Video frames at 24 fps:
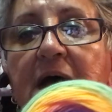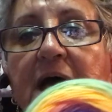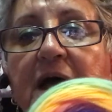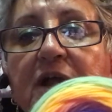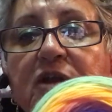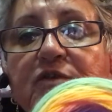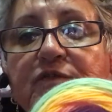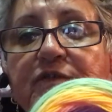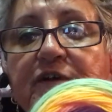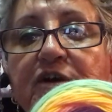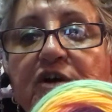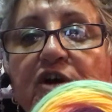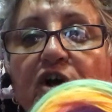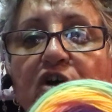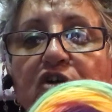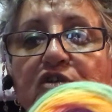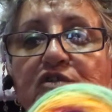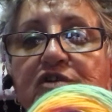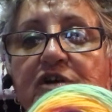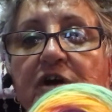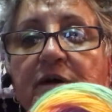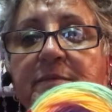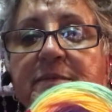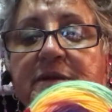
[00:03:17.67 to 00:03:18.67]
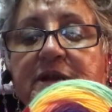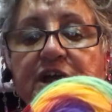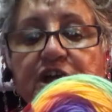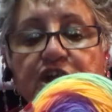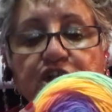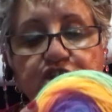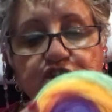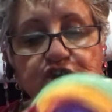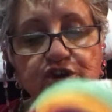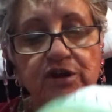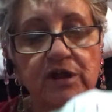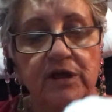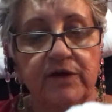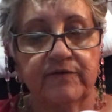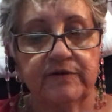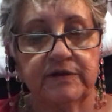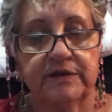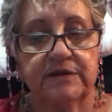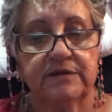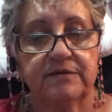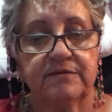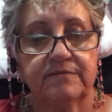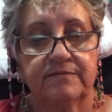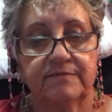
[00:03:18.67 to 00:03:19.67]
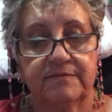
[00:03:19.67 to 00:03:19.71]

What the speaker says: I love the color combination of it.